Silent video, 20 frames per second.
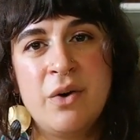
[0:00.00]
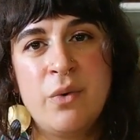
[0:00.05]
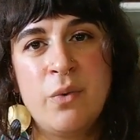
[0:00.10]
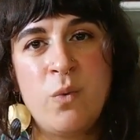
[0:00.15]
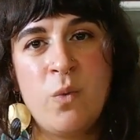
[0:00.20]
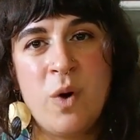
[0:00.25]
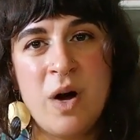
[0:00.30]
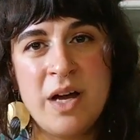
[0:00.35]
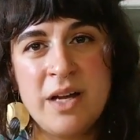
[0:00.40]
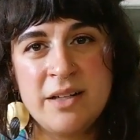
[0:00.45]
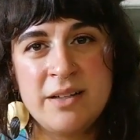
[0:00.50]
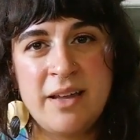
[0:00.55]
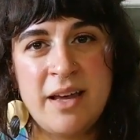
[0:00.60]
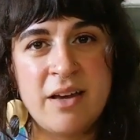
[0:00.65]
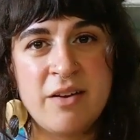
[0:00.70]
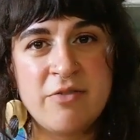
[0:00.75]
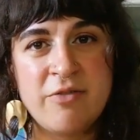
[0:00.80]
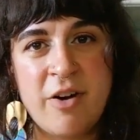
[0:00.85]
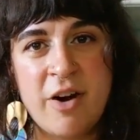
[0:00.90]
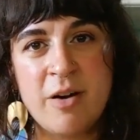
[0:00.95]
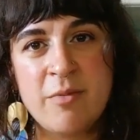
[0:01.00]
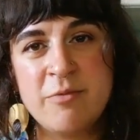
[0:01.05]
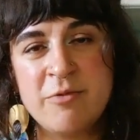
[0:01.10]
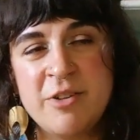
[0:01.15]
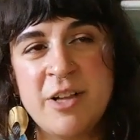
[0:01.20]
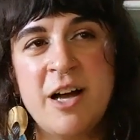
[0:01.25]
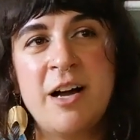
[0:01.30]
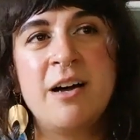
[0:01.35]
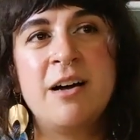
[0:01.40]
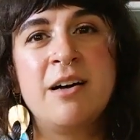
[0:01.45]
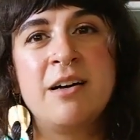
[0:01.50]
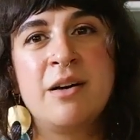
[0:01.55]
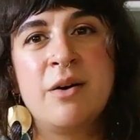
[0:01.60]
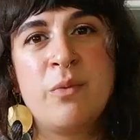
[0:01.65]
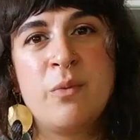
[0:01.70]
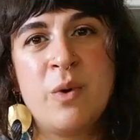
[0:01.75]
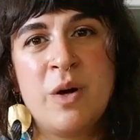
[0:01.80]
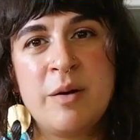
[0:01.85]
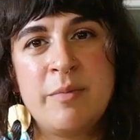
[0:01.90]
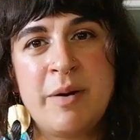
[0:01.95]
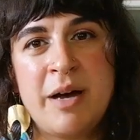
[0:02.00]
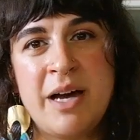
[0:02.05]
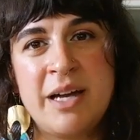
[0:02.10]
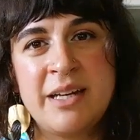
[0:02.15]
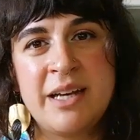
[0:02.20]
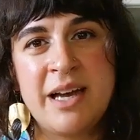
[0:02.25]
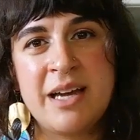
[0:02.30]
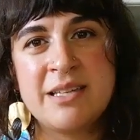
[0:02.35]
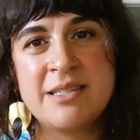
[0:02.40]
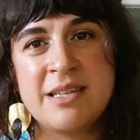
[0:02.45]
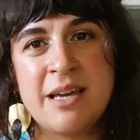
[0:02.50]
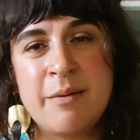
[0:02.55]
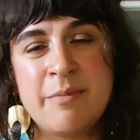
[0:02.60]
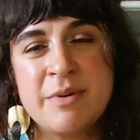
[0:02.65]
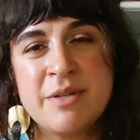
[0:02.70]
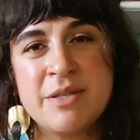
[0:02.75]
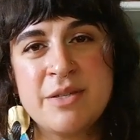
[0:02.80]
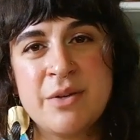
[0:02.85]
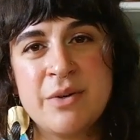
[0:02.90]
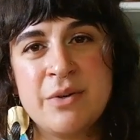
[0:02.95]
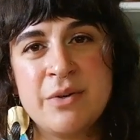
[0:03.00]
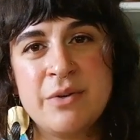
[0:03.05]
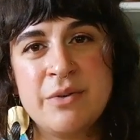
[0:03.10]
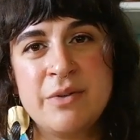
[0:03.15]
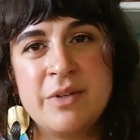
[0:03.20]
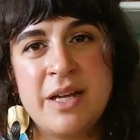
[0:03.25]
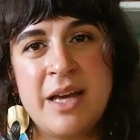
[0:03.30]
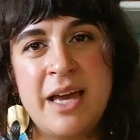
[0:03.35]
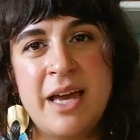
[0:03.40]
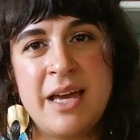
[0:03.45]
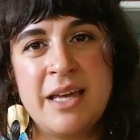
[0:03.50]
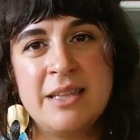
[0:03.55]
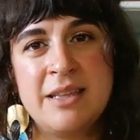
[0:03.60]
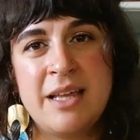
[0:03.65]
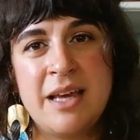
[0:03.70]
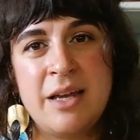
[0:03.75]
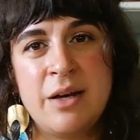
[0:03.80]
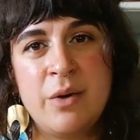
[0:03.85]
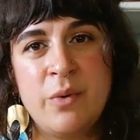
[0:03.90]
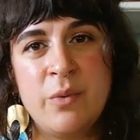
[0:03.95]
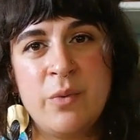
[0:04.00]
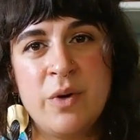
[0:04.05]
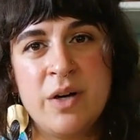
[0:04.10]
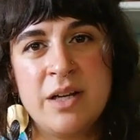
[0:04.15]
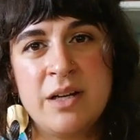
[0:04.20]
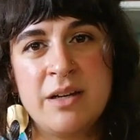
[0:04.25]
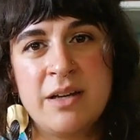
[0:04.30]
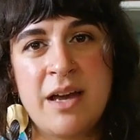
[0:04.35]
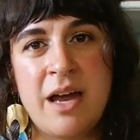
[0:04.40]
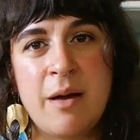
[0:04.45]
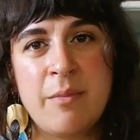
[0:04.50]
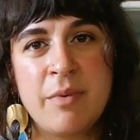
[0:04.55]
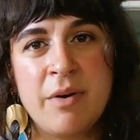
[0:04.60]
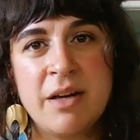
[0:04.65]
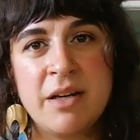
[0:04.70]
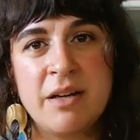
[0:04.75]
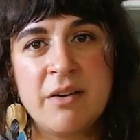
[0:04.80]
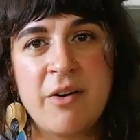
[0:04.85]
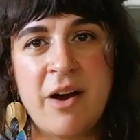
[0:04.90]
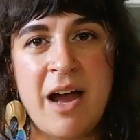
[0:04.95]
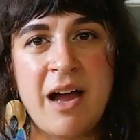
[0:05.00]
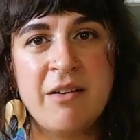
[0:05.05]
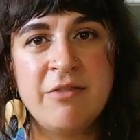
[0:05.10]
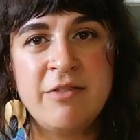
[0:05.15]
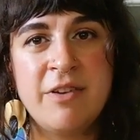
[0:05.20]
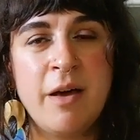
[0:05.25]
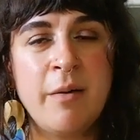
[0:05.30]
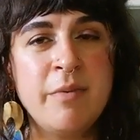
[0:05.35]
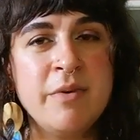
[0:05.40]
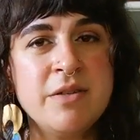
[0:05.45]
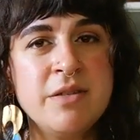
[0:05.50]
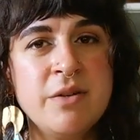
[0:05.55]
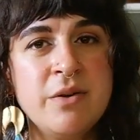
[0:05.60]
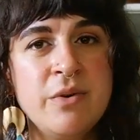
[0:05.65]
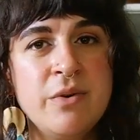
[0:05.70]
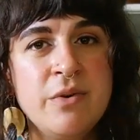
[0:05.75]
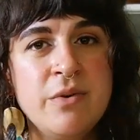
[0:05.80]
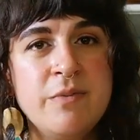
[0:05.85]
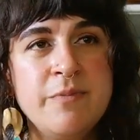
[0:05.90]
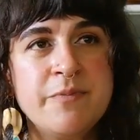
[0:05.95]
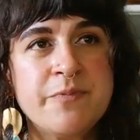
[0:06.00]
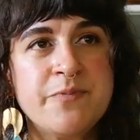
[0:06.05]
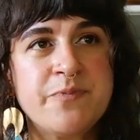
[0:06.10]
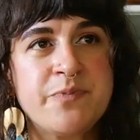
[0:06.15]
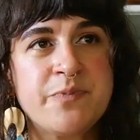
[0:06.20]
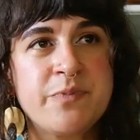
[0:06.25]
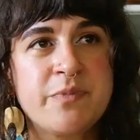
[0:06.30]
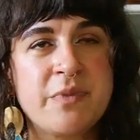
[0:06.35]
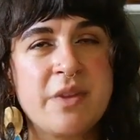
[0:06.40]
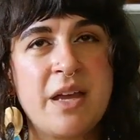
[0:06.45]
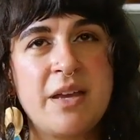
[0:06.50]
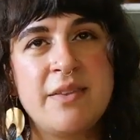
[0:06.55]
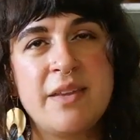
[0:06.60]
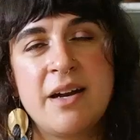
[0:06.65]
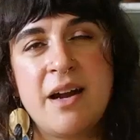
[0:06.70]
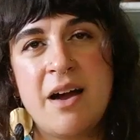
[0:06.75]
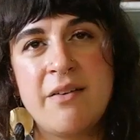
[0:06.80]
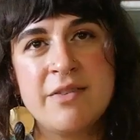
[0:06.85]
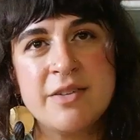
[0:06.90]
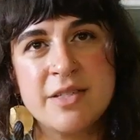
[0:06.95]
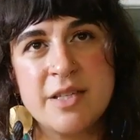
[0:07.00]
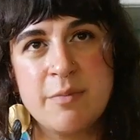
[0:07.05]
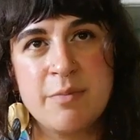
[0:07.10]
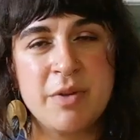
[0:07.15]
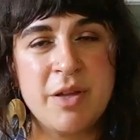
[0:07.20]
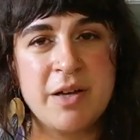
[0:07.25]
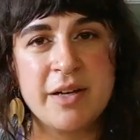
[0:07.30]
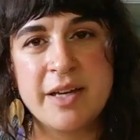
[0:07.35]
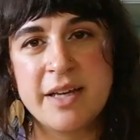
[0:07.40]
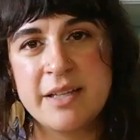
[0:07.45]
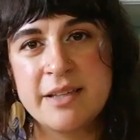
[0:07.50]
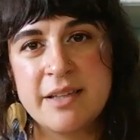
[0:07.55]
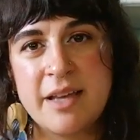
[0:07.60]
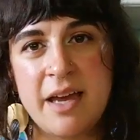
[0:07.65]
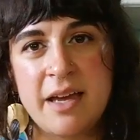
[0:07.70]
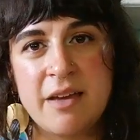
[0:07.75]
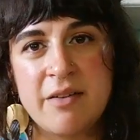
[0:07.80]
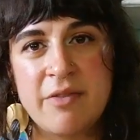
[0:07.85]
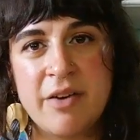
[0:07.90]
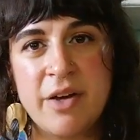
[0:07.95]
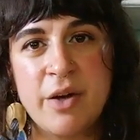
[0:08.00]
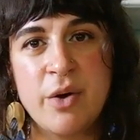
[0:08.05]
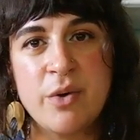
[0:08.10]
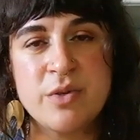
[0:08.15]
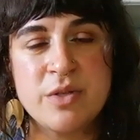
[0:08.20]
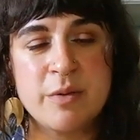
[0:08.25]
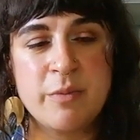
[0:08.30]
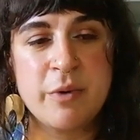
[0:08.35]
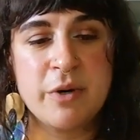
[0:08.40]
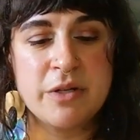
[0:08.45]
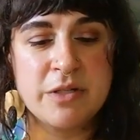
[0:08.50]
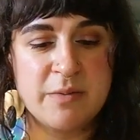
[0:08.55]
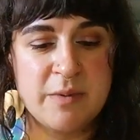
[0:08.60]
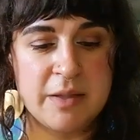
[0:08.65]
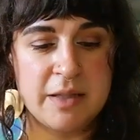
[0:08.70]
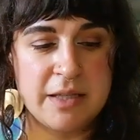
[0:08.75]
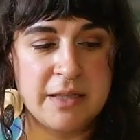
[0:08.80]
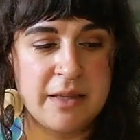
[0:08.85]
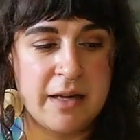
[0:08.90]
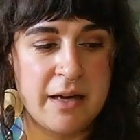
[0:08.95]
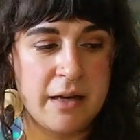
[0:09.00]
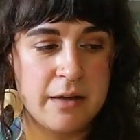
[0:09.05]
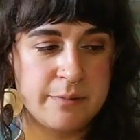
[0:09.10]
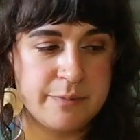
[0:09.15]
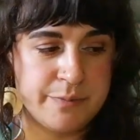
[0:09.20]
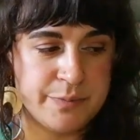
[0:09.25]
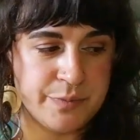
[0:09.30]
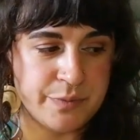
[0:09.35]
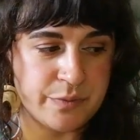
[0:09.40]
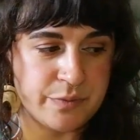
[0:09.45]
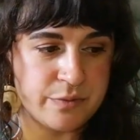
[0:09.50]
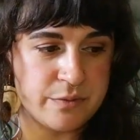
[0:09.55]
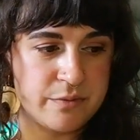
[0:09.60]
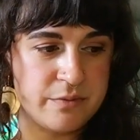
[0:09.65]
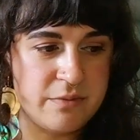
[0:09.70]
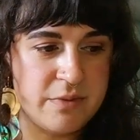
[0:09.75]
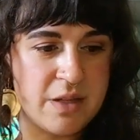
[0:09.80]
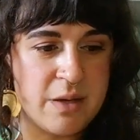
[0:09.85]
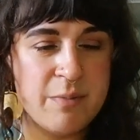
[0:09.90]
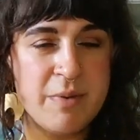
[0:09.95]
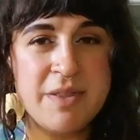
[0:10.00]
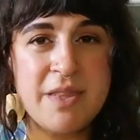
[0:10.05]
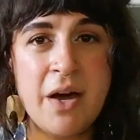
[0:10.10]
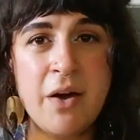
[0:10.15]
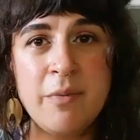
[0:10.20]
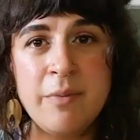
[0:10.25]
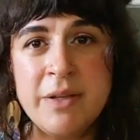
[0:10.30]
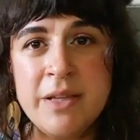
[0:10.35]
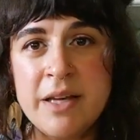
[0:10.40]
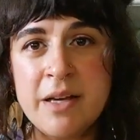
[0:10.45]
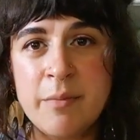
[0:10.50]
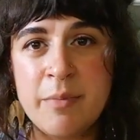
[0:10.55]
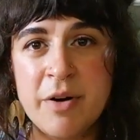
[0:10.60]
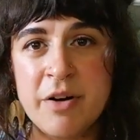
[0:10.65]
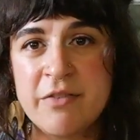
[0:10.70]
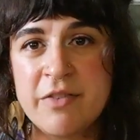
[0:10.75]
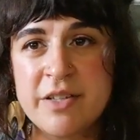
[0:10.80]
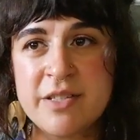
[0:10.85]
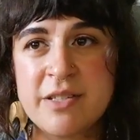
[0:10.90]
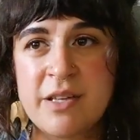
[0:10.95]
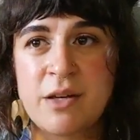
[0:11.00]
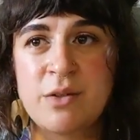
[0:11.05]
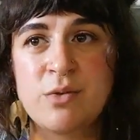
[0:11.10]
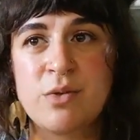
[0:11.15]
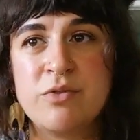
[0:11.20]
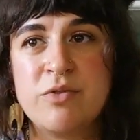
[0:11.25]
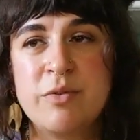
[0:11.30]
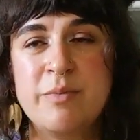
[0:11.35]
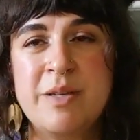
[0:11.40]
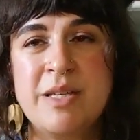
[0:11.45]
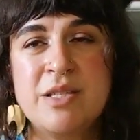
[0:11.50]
one like farm vlog, one podcast episode, and then one Caprine craft episode. And then obviously plug in like if I go somewhere or something like that. But that would be like a perfect schedule for me.